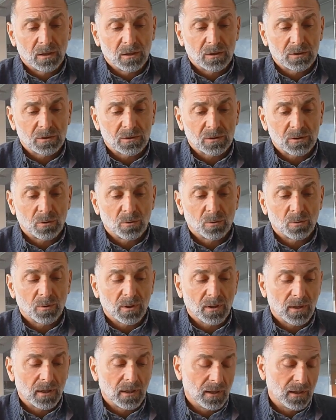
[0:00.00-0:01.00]

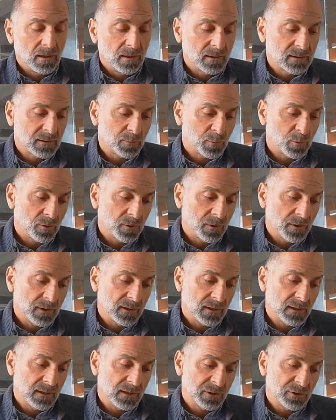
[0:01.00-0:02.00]
So in exploring
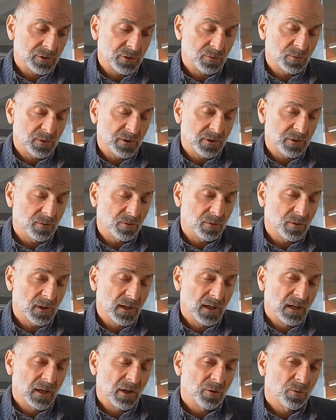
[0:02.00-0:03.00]
the issue with you,
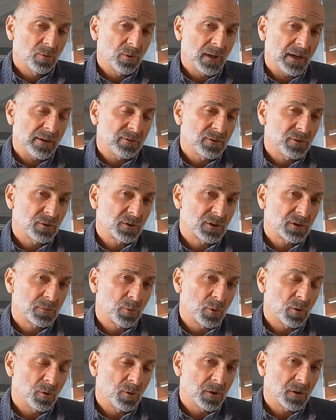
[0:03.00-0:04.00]
we have to
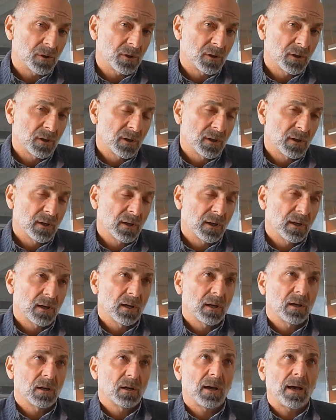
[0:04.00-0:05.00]
explore
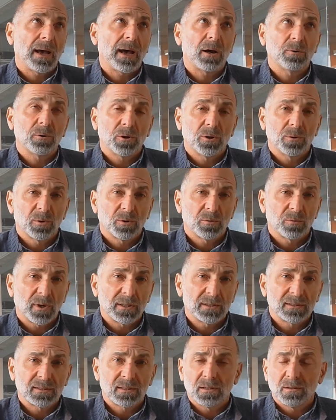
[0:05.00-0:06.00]
how human
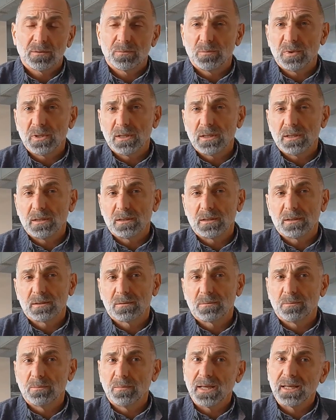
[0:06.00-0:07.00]
rights can be
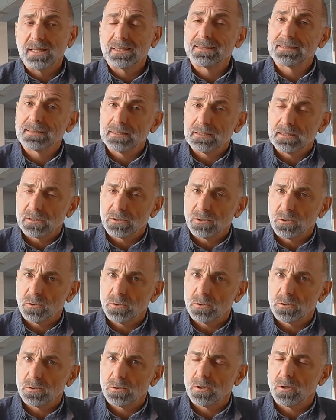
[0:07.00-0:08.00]
made
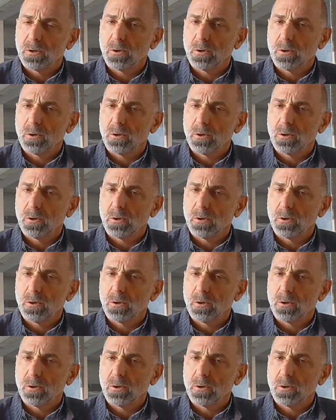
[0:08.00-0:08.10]
cynical